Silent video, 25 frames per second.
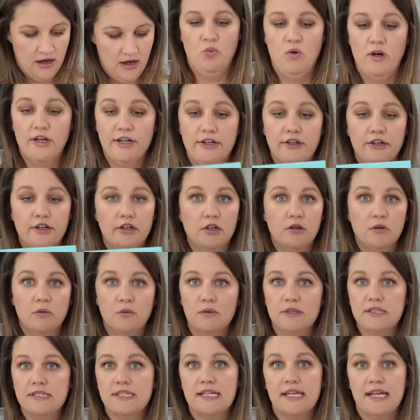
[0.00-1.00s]
Wonder,
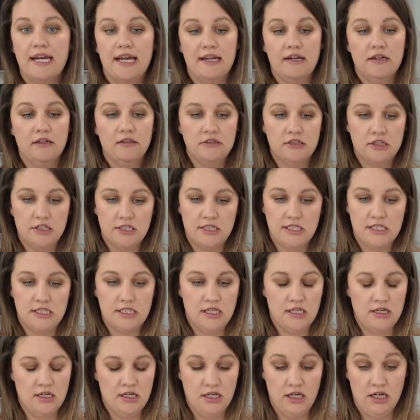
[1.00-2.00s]
once again,
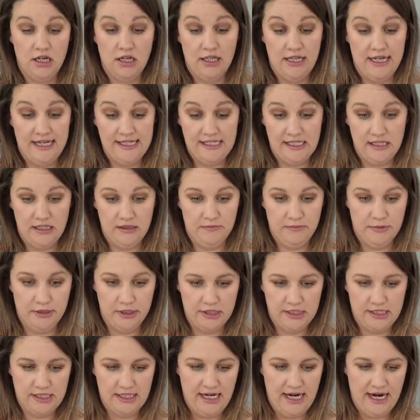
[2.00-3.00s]
just a classic
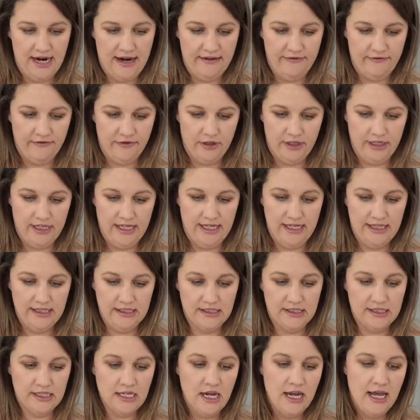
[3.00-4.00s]
book to have for
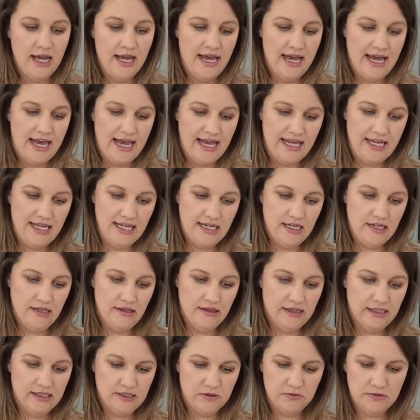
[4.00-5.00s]
kids.
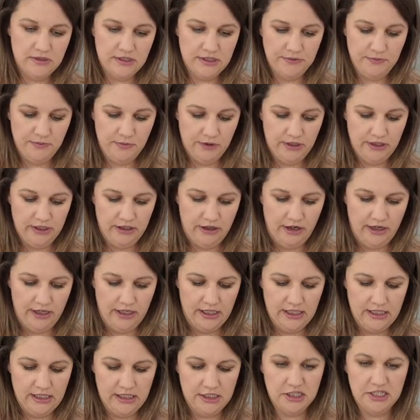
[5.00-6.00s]
And this one's in really great
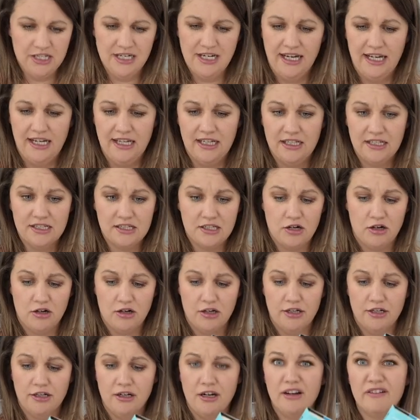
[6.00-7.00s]
condition, and it's
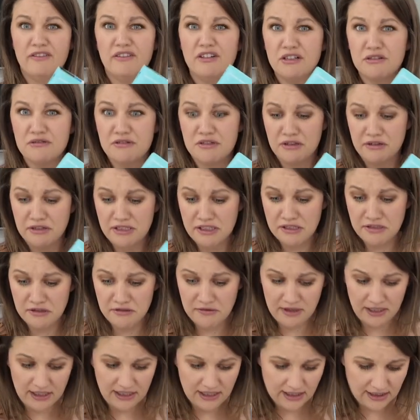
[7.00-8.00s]
hardcover, and it's only
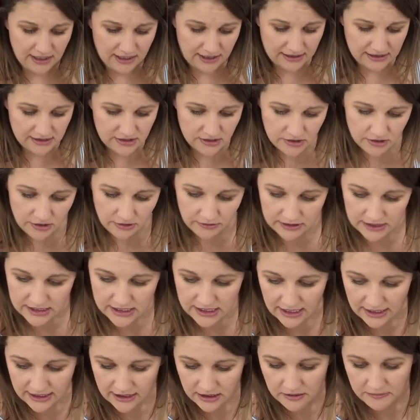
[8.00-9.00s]
$2.99, so
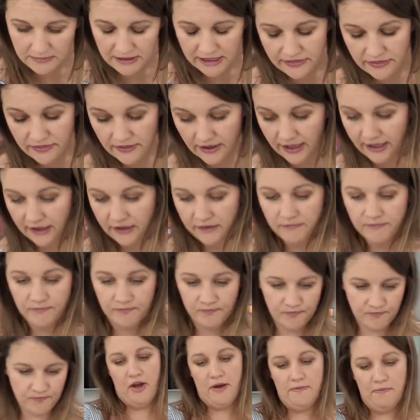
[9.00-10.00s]
excited about that.
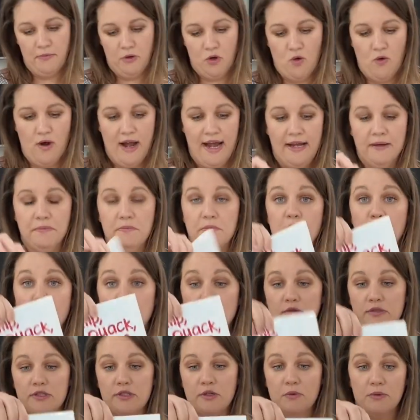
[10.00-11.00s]
Thump, Quack,
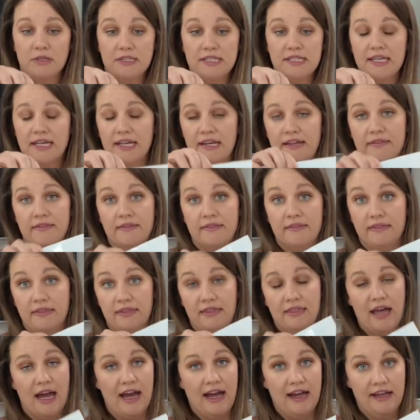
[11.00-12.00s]
Moo. So once again,
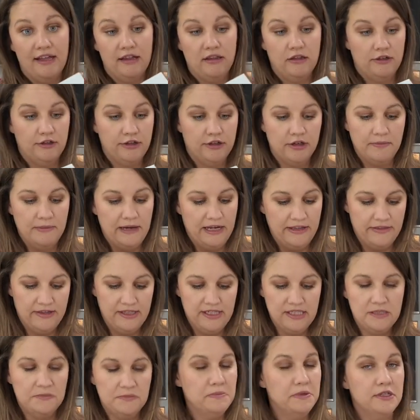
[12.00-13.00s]
I learned about
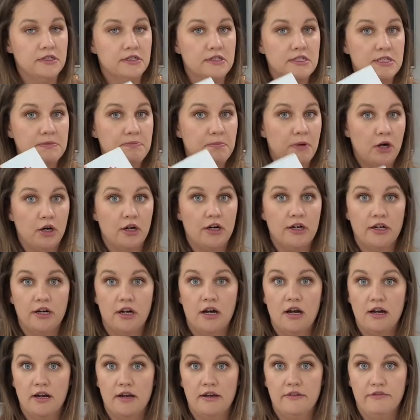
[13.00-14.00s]
these books, part
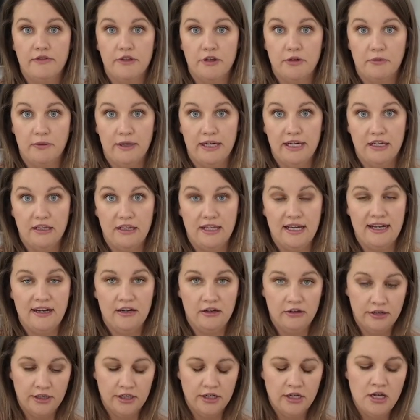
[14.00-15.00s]
of the
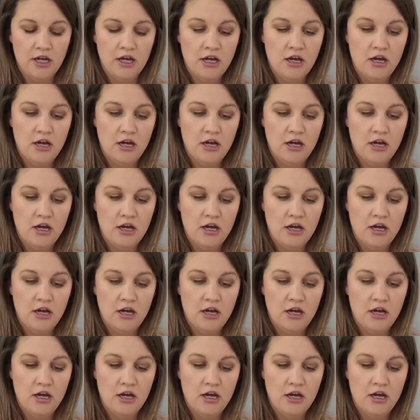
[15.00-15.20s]
read-aloud